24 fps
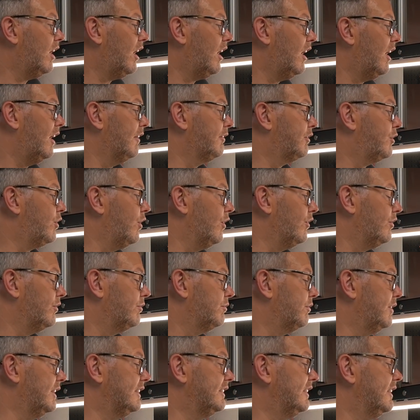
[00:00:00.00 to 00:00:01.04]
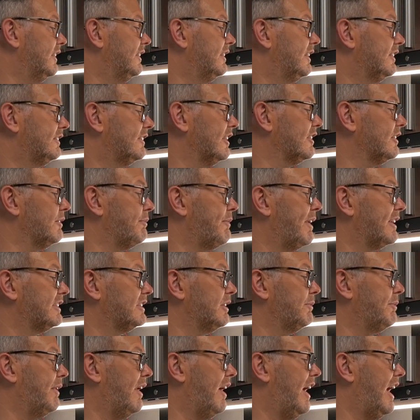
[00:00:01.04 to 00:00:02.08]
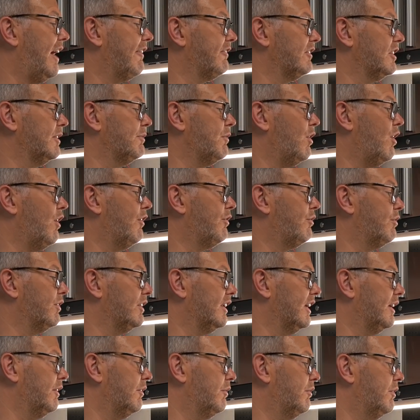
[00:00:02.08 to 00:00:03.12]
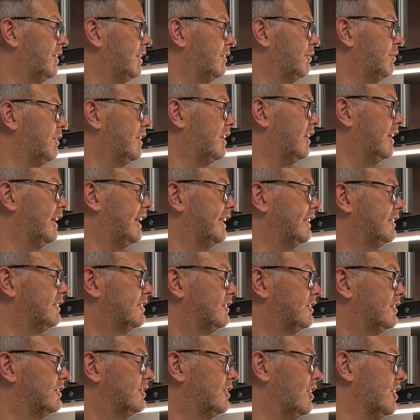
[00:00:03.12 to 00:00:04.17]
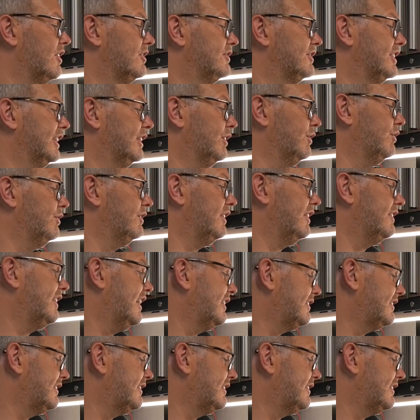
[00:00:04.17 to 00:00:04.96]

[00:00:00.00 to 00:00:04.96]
I've got, it doesn't matter about having them off when I turn signal.